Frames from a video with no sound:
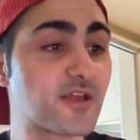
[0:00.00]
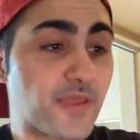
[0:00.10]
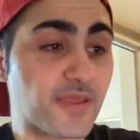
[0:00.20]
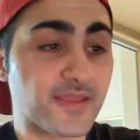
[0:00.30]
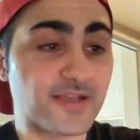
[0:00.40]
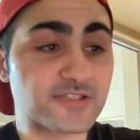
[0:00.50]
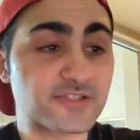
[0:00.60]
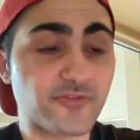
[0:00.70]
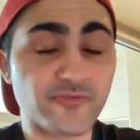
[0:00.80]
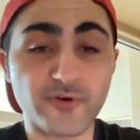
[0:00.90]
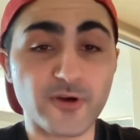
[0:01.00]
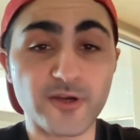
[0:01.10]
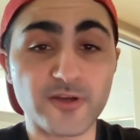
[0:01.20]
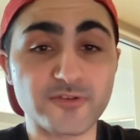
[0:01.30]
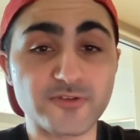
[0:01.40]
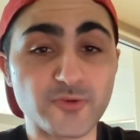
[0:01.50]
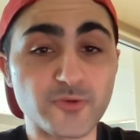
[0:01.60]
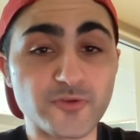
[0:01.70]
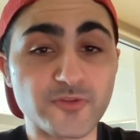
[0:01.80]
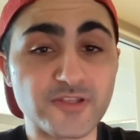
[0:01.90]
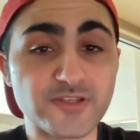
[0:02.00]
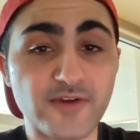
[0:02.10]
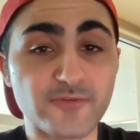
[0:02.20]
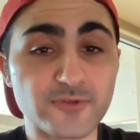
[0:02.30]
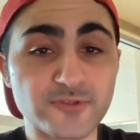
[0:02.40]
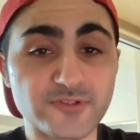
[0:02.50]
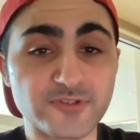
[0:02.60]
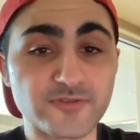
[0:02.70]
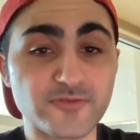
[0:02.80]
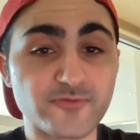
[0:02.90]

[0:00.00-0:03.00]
It gets deferred to the Devils